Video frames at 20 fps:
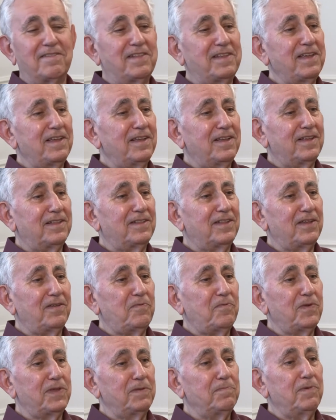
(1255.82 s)
think
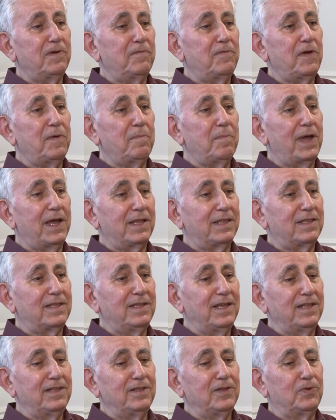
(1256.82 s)
this, we, we met,
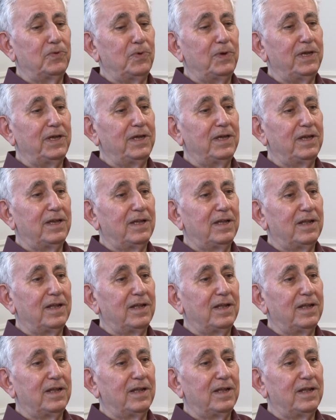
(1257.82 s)
didn't we,